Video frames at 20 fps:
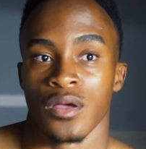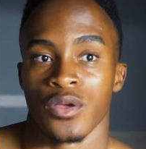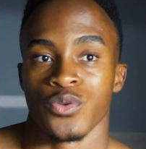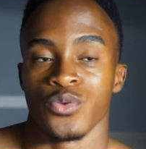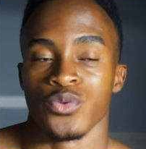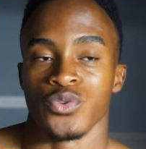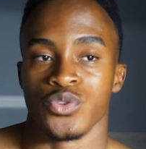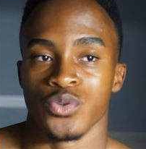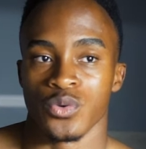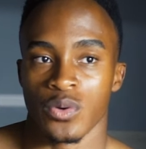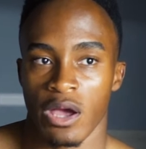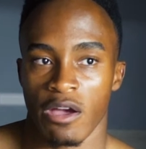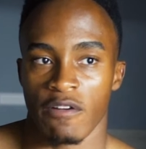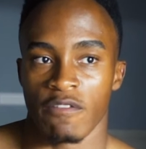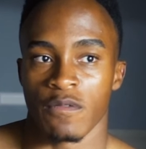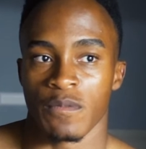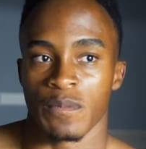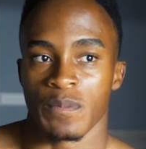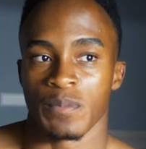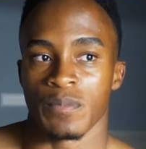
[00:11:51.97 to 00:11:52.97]
you do have
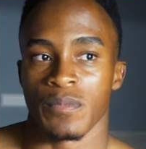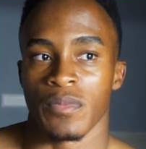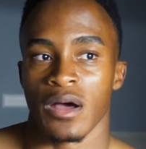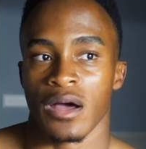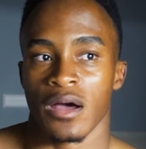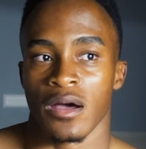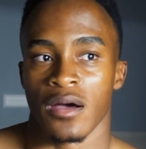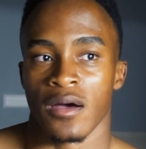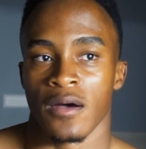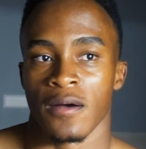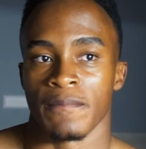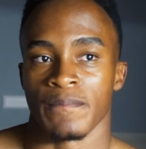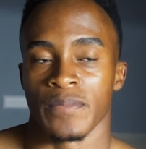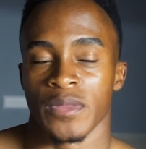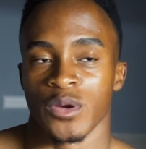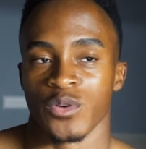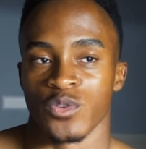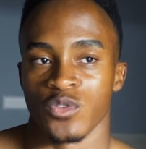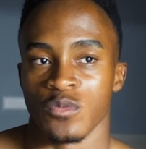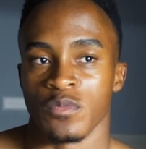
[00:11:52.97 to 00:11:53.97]

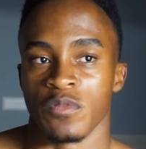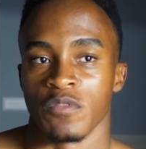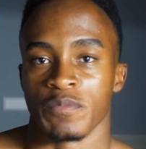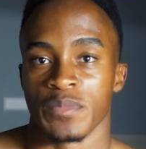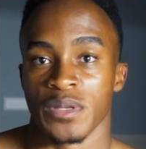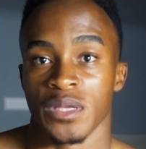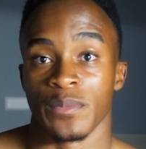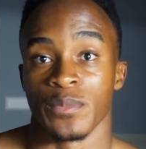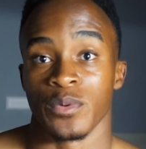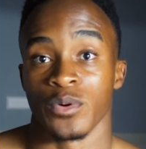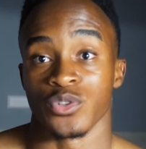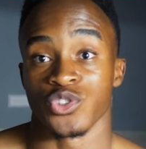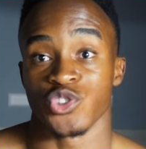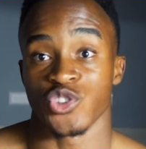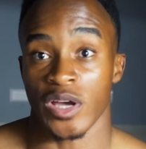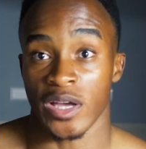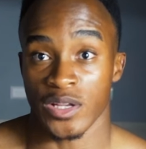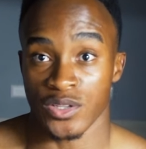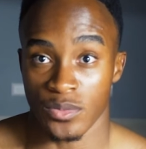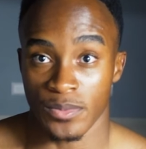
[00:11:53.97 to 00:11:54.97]
a group of people
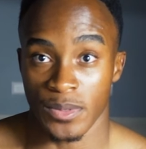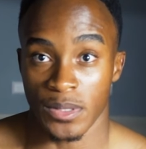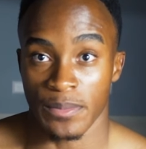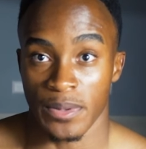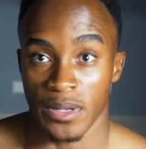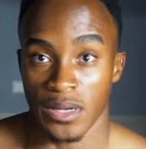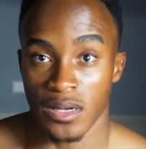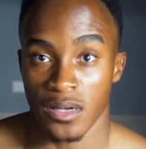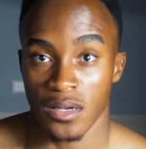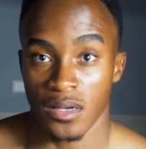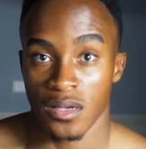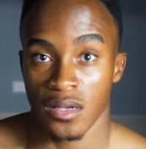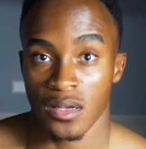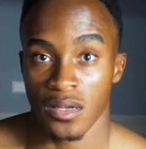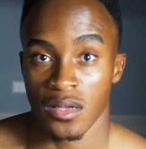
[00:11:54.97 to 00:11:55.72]
trying to be better,